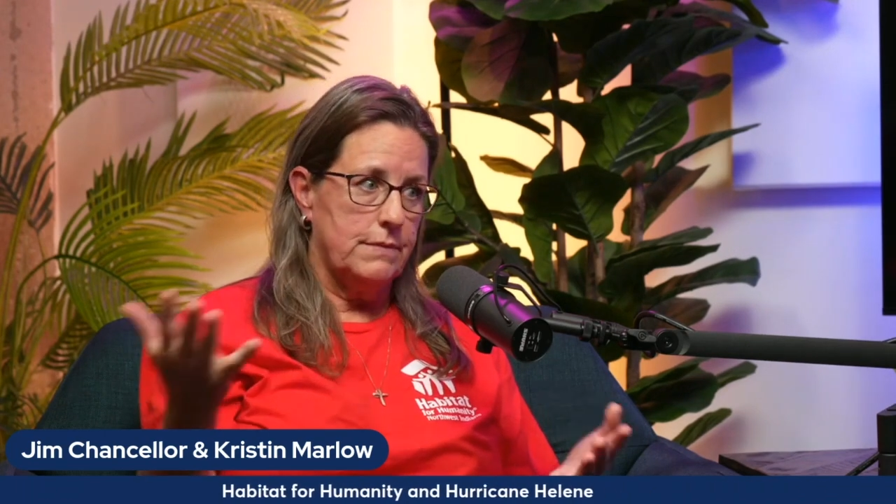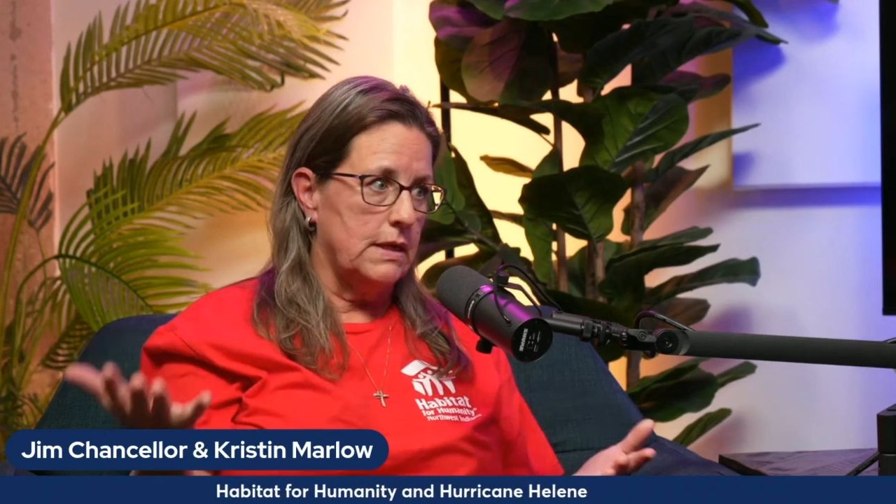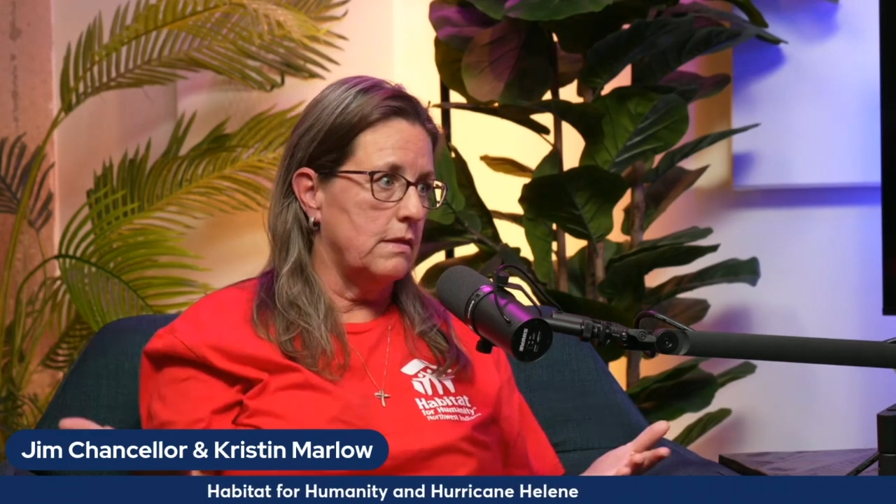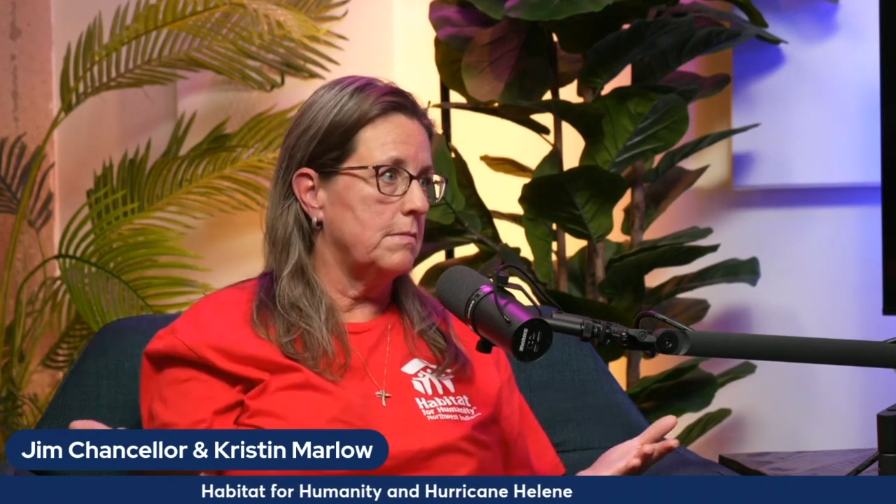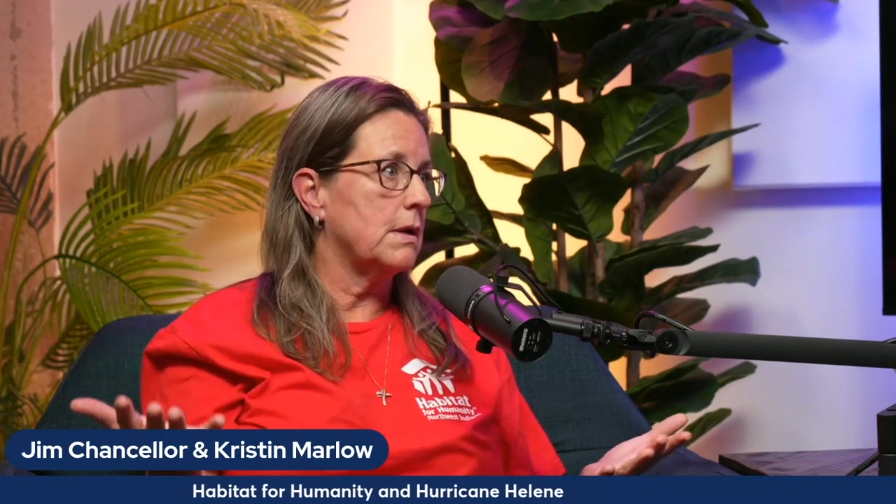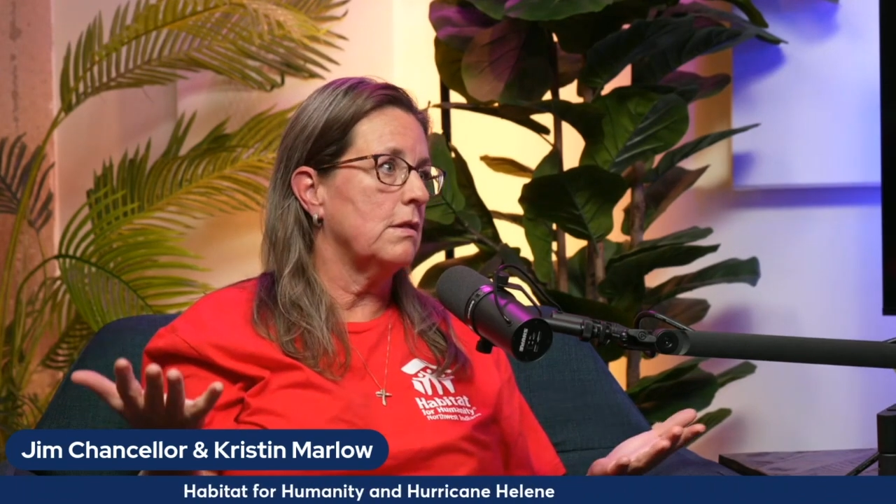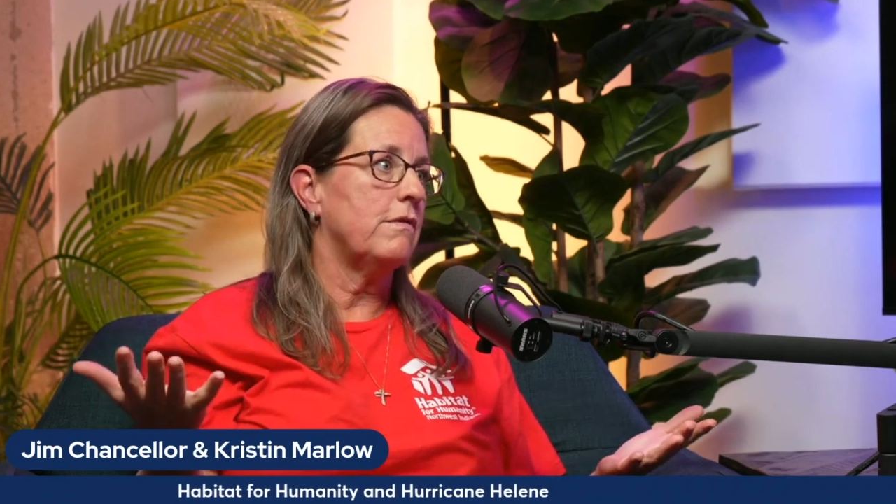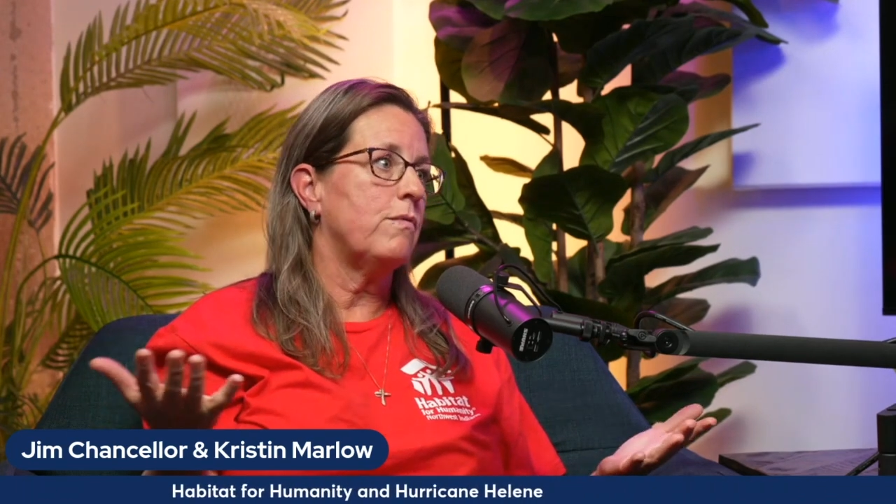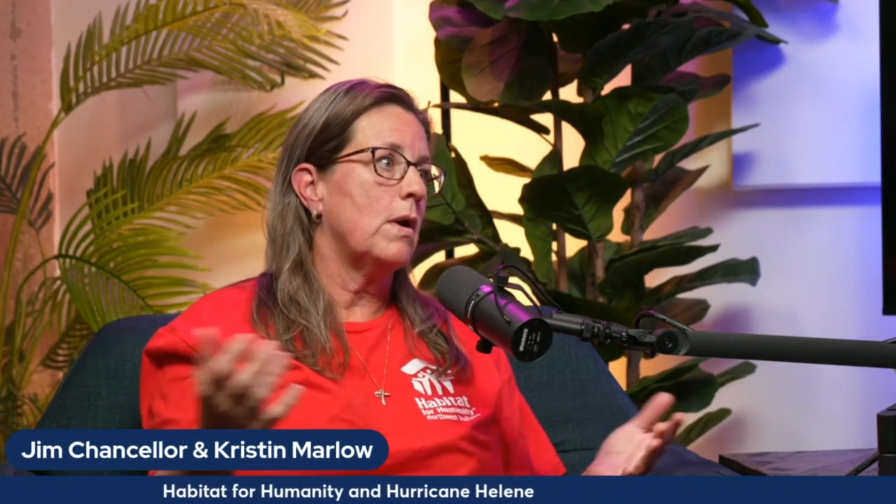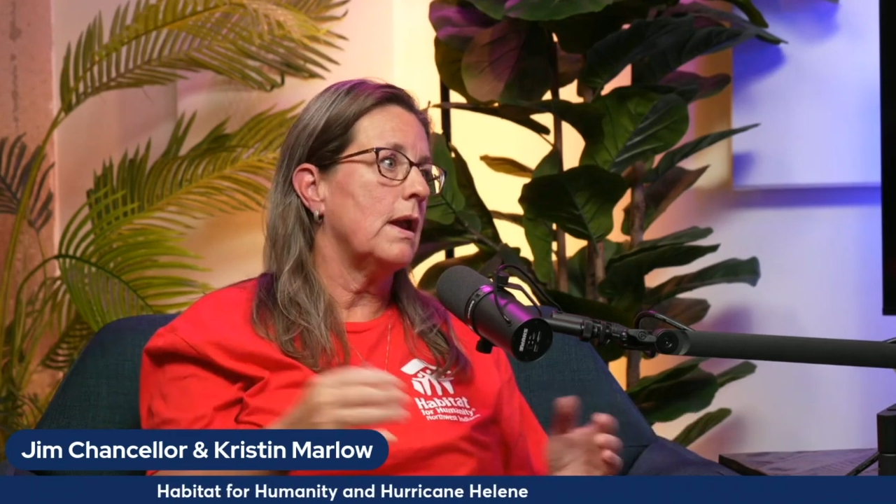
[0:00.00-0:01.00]
in the middle
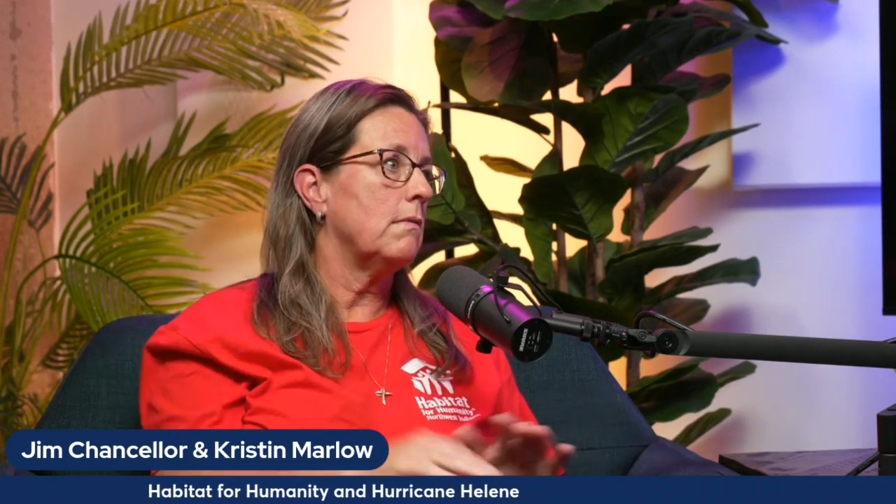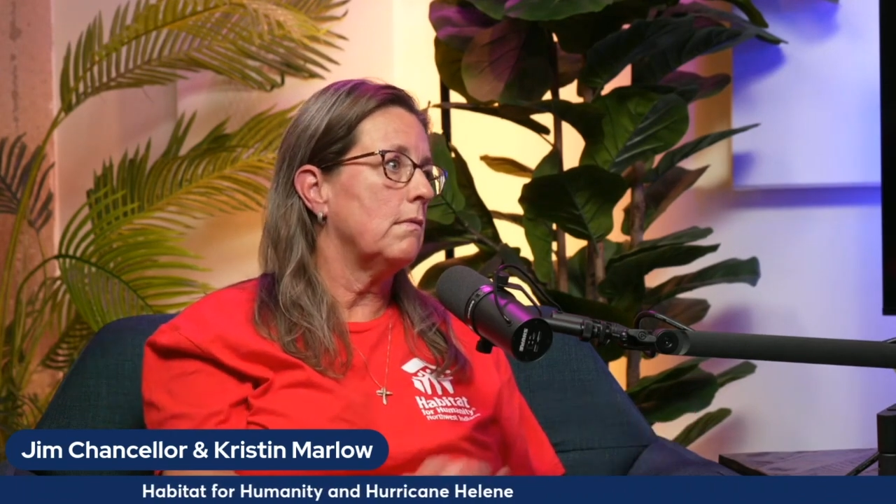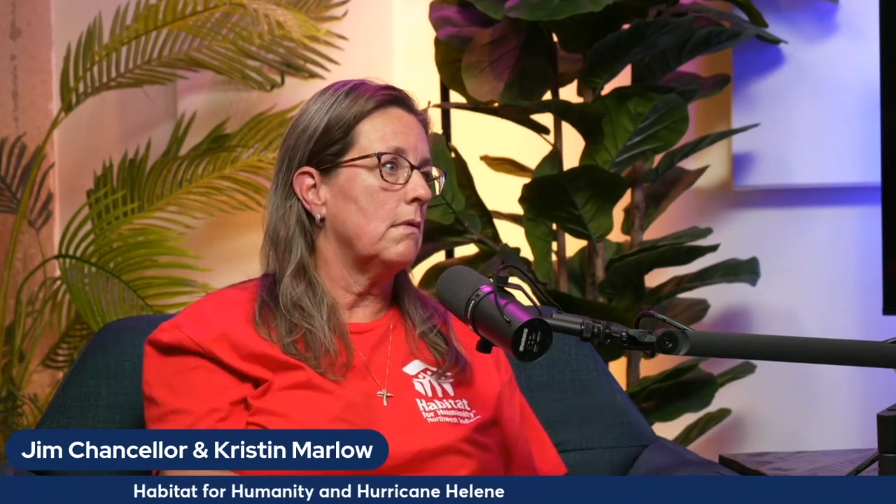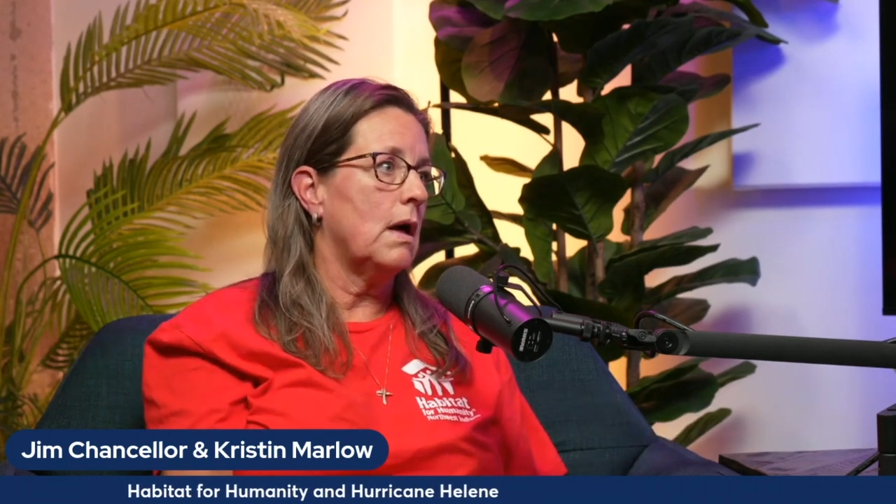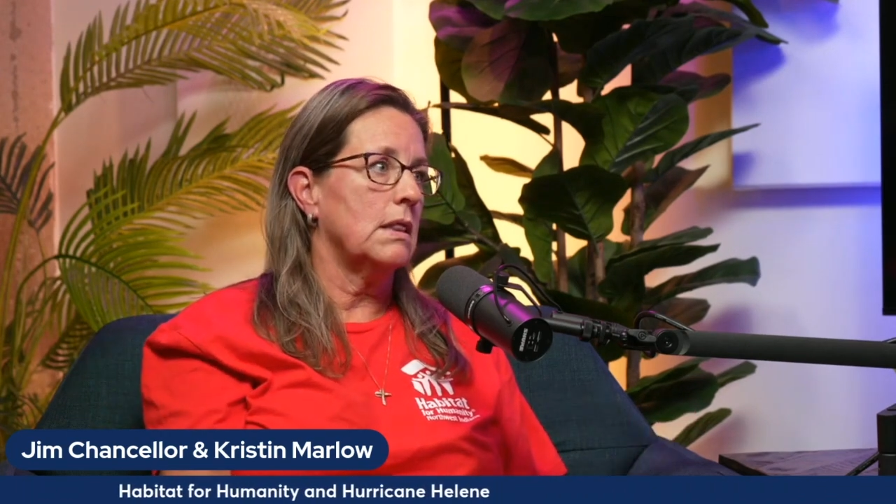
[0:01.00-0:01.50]
of what a